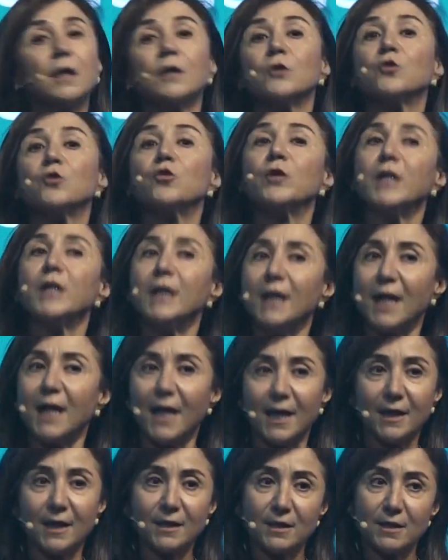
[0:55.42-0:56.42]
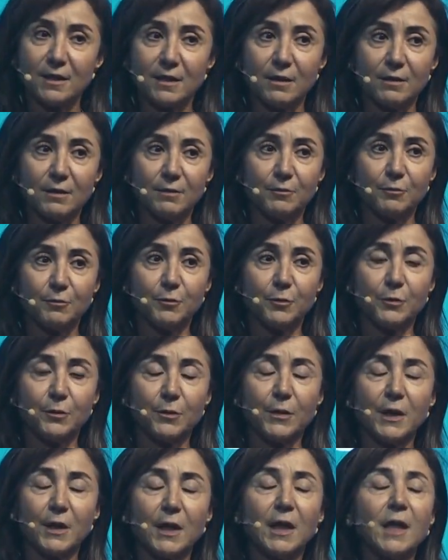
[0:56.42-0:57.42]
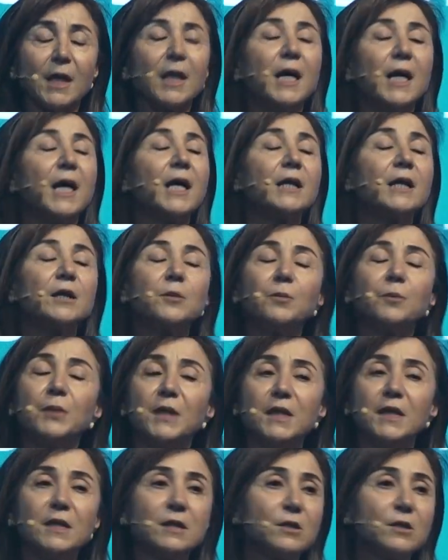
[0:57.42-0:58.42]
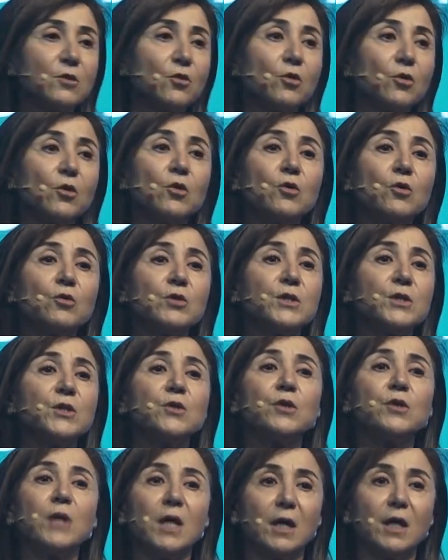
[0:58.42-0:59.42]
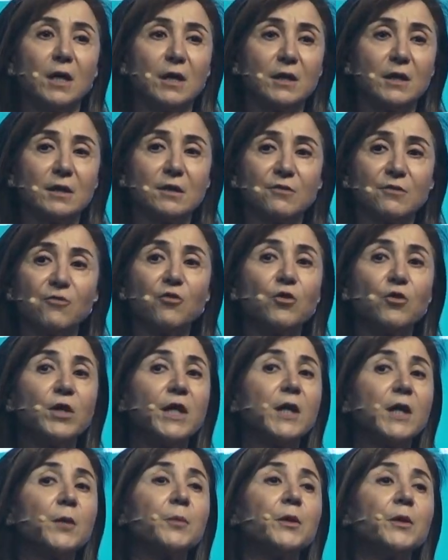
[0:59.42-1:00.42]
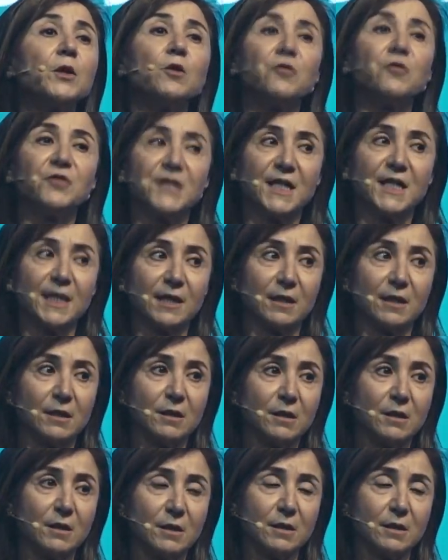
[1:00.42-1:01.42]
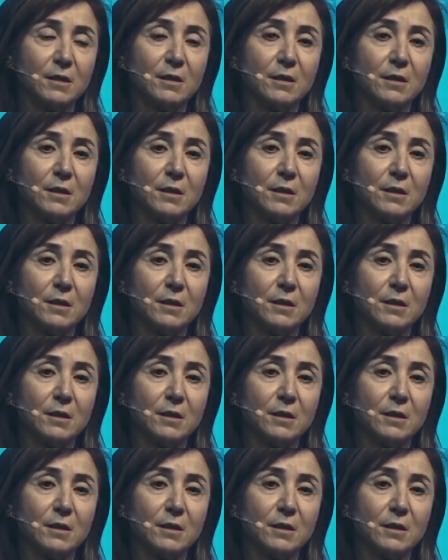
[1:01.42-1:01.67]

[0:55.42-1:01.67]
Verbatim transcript: to relax, and please to close your eyes for a couple of seconds